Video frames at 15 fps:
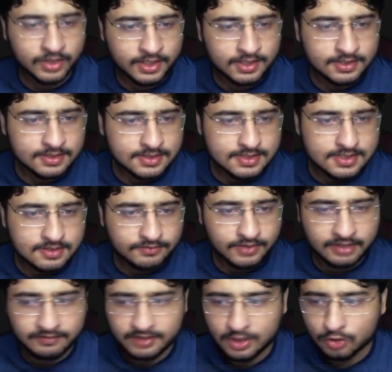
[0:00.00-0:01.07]
Okay, we are
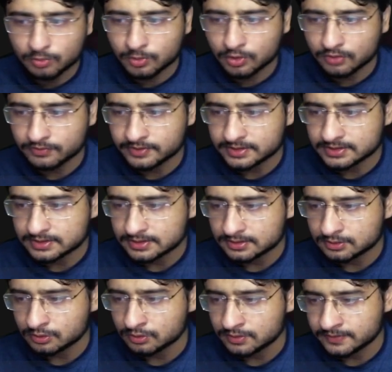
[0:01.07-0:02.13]
given an output of this,
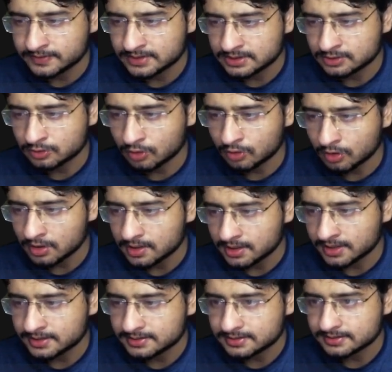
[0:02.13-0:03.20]
so which is wrong.
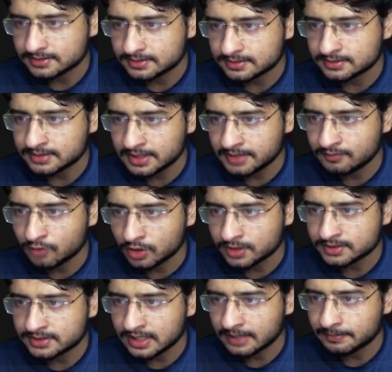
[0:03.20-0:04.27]
Let's see
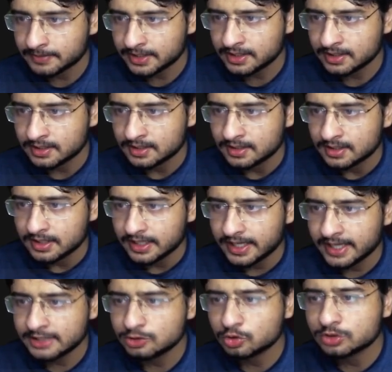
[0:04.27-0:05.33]
what is happening.
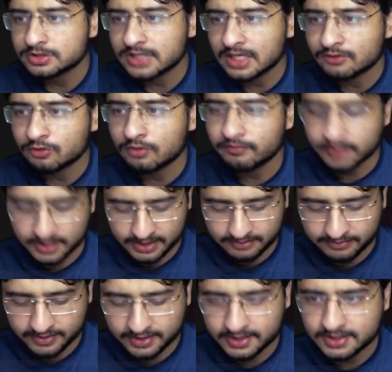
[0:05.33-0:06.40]
N should start from 1
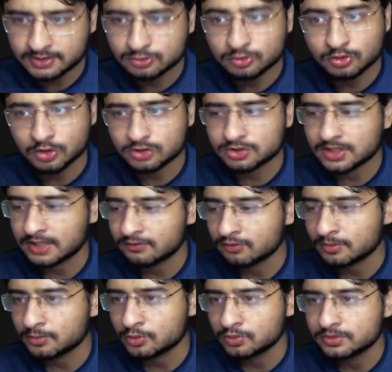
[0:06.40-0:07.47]
definitely. It should not start
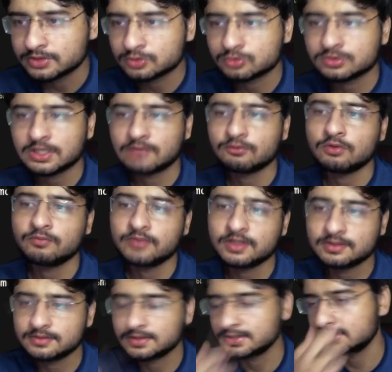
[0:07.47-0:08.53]
from 2. It should start from
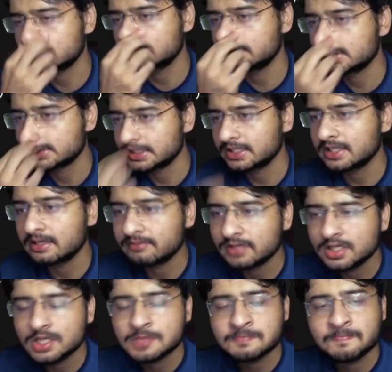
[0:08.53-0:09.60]
1. This is a mistake I've
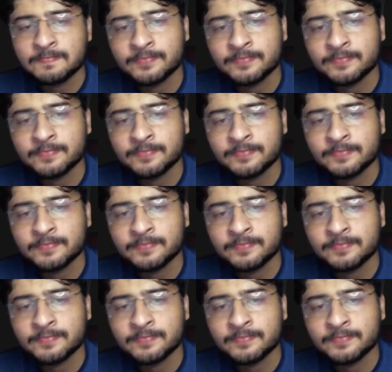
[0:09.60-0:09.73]
done.